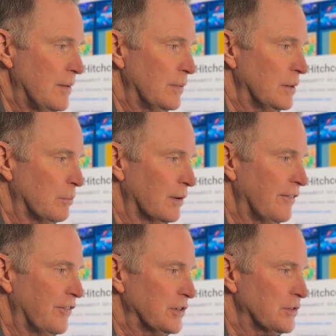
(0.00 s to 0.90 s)
when the Marine
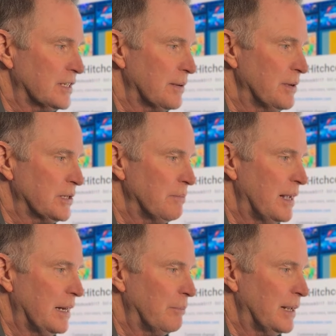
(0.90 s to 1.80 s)
Fisheries Commission
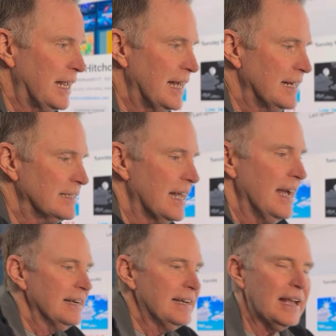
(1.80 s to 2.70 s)
meeting begins.
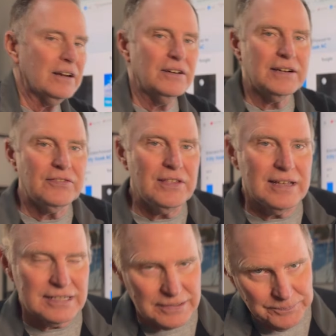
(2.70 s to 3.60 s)
Take a look at
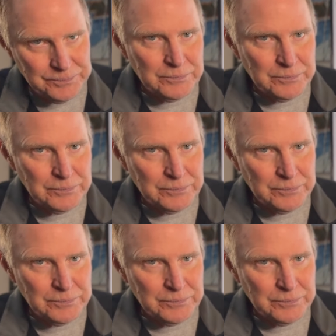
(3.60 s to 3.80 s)
this.